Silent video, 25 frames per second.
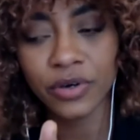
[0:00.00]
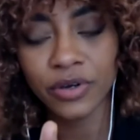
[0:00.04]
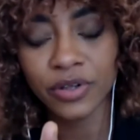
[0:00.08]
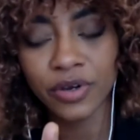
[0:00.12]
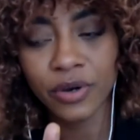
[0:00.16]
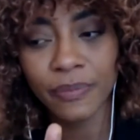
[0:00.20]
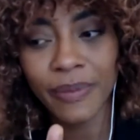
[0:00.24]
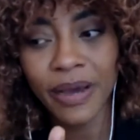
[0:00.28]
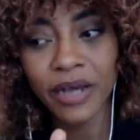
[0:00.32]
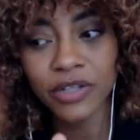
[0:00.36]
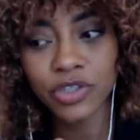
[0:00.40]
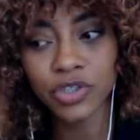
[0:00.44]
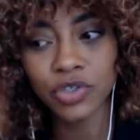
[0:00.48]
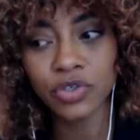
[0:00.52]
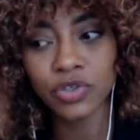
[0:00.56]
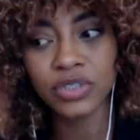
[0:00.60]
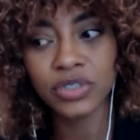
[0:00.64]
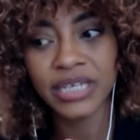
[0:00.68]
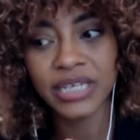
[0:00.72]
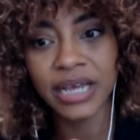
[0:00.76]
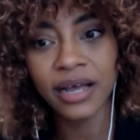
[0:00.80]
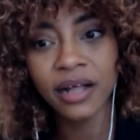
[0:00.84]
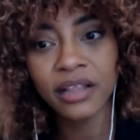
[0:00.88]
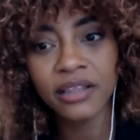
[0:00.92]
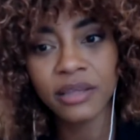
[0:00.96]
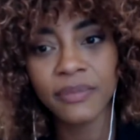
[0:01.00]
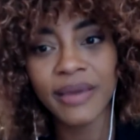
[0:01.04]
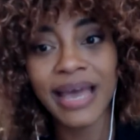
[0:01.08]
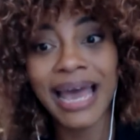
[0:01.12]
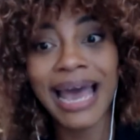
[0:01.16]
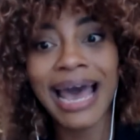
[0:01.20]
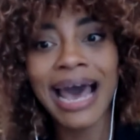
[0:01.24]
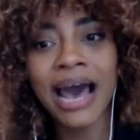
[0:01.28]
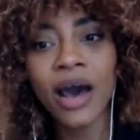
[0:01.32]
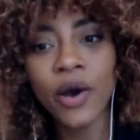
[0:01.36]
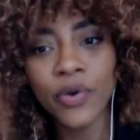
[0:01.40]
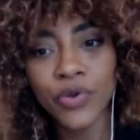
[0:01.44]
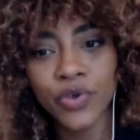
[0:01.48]
about to tell them
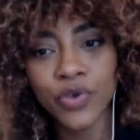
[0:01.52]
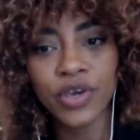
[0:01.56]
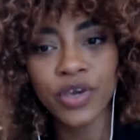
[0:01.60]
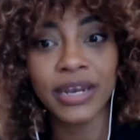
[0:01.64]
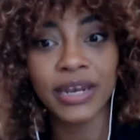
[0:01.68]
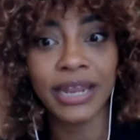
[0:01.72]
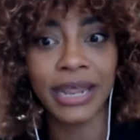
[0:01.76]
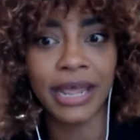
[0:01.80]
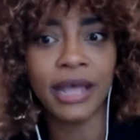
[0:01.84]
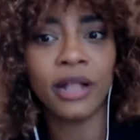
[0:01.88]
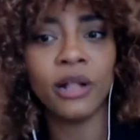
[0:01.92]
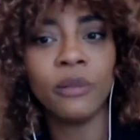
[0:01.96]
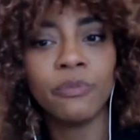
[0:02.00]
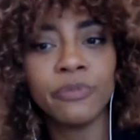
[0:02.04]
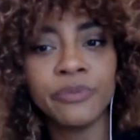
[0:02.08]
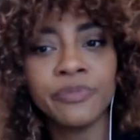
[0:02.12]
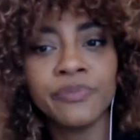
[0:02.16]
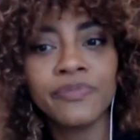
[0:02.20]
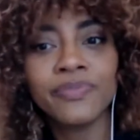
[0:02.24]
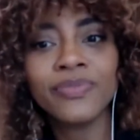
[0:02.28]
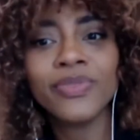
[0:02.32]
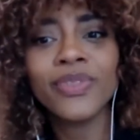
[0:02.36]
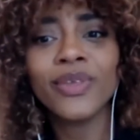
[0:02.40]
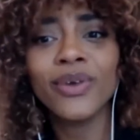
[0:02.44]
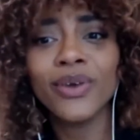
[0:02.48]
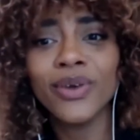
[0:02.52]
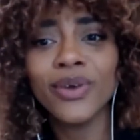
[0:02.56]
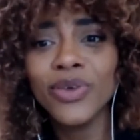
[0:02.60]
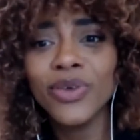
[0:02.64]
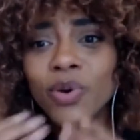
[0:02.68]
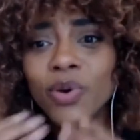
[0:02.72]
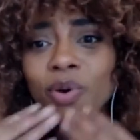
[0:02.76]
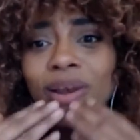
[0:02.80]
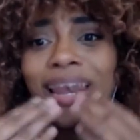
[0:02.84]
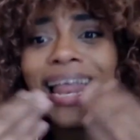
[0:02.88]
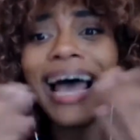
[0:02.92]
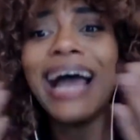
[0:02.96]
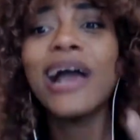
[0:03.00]
how you can help,
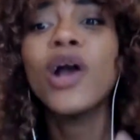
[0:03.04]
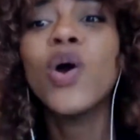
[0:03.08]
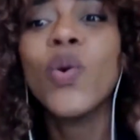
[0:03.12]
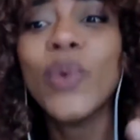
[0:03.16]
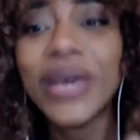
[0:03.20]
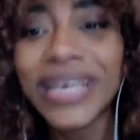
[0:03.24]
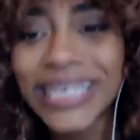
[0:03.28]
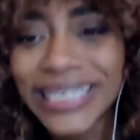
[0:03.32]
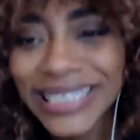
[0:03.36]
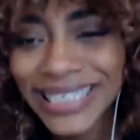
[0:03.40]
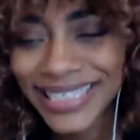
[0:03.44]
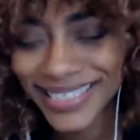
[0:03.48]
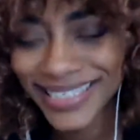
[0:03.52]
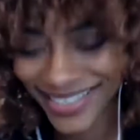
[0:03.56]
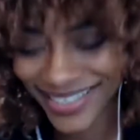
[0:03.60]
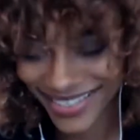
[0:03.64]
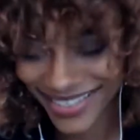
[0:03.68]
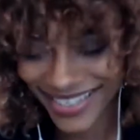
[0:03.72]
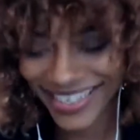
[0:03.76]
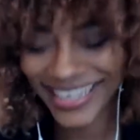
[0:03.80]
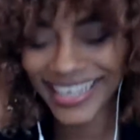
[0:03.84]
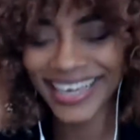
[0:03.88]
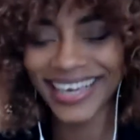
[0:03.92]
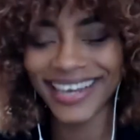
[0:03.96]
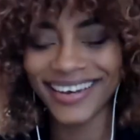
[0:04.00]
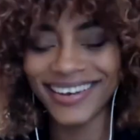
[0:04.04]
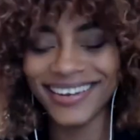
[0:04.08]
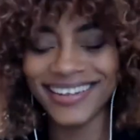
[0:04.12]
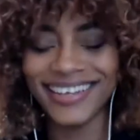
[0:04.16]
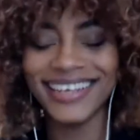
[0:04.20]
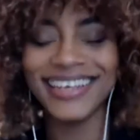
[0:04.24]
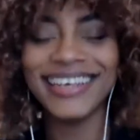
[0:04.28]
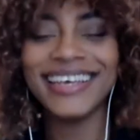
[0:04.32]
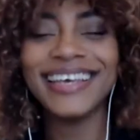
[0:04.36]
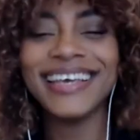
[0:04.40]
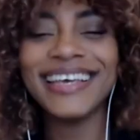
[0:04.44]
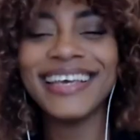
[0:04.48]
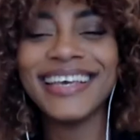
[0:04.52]
your language again
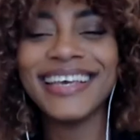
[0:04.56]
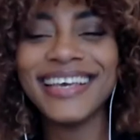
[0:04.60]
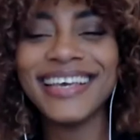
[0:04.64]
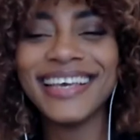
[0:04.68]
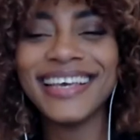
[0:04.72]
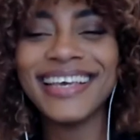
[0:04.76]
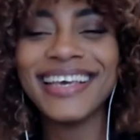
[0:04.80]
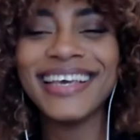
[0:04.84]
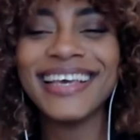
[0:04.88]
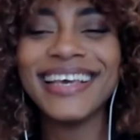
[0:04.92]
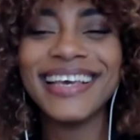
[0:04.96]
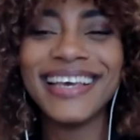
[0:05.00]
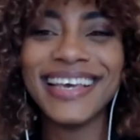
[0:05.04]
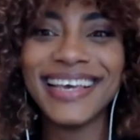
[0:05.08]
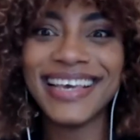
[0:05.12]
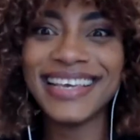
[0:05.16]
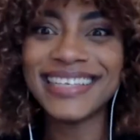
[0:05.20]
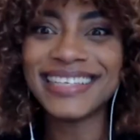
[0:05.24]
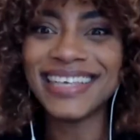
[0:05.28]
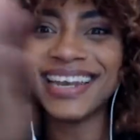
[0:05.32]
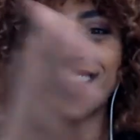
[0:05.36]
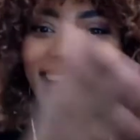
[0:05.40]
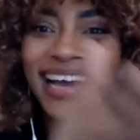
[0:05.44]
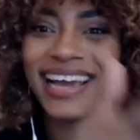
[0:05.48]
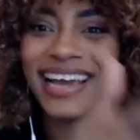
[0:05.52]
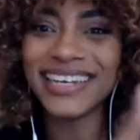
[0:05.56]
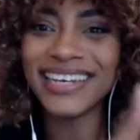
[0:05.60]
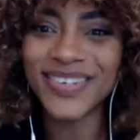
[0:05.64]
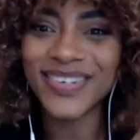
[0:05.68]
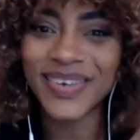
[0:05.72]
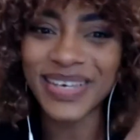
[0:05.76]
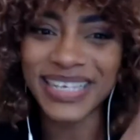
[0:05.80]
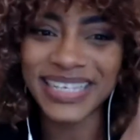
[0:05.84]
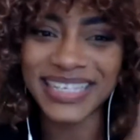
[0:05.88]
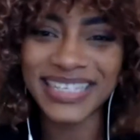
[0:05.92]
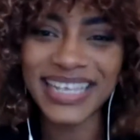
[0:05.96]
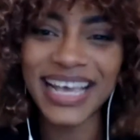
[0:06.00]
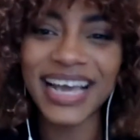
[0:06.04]
is aligned to
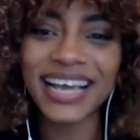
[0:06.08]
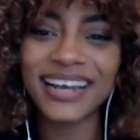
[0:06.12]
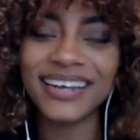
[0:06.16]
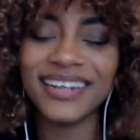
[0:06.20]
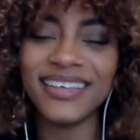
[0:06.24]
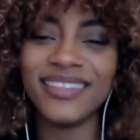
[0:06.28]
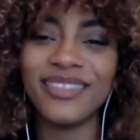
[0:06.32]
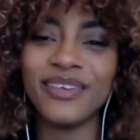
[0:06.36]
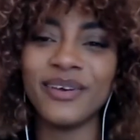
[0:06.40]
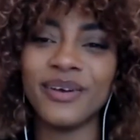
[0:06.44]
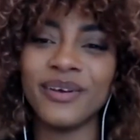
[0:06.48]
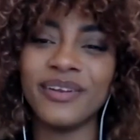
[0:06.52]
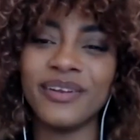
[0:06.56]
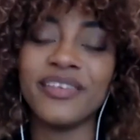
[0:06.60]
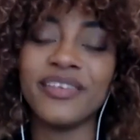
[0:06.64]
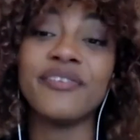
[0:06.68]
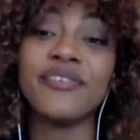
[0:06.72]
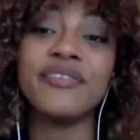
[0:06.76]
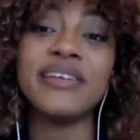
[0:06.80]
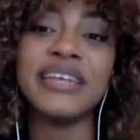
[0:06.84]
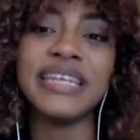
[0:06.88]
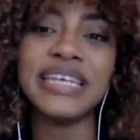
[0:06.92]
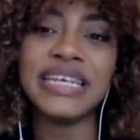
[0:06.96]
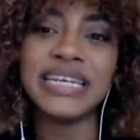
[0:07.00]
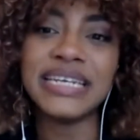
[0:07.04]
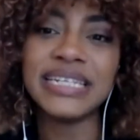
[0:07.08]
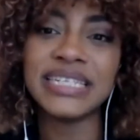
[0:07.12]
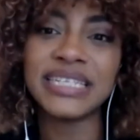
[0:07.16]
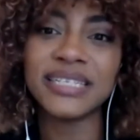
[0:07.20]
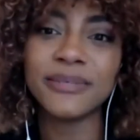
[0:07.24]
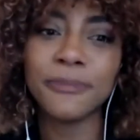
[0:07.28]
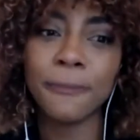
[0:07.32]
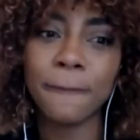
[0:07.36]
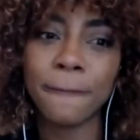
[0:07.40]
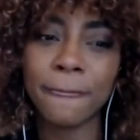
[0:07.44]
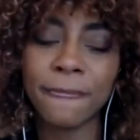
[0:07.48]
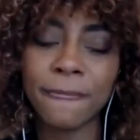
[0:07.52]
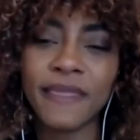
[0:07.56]
exactly their needs,
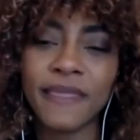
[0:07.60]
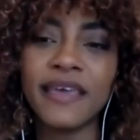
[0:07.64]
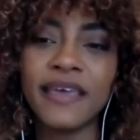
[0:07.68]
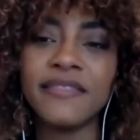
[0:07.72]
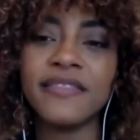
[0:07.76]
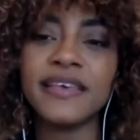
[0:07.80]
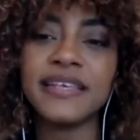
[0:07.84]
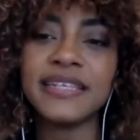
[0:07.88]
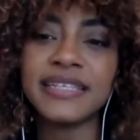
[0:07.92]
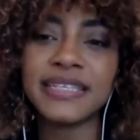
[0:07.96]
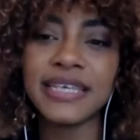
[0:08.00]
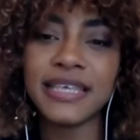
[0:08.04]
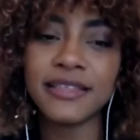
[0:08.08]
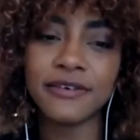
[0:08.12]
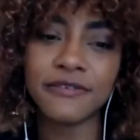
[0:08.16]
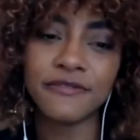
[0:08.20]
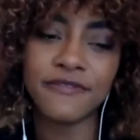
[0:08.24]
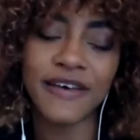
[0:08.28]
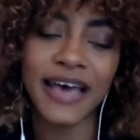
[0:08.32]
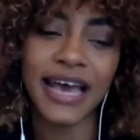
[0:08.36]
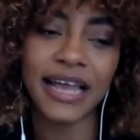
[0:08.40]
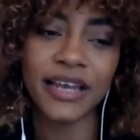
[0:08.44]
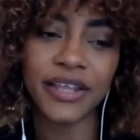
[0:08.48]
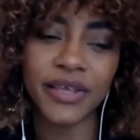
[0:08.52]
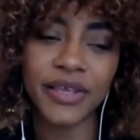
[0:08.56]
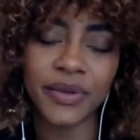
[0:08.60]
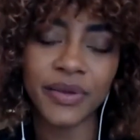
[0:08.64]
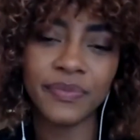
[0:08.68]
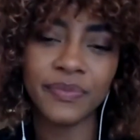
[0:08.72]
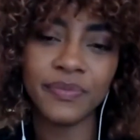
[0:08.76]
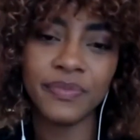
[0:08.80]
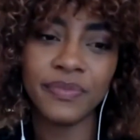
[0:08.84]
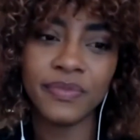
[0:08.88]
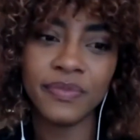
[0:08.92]
and they see the value.